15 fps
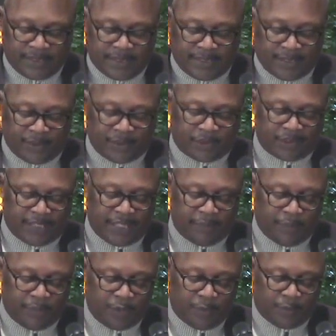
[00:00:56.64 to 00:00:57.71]
in whose name
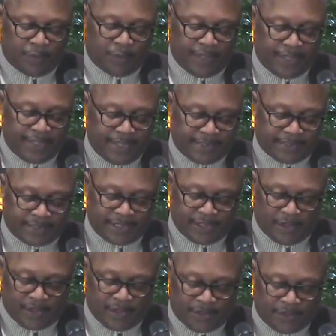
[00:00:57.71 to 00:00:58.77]
we do pray and ask it
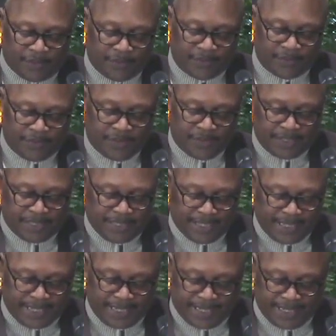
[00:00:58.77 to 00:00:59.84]
all.
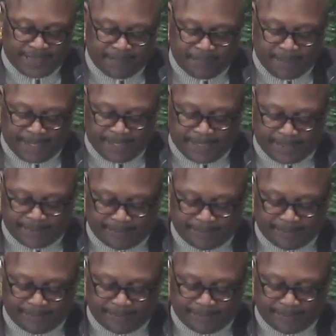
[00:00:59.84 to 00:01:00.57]
Amen.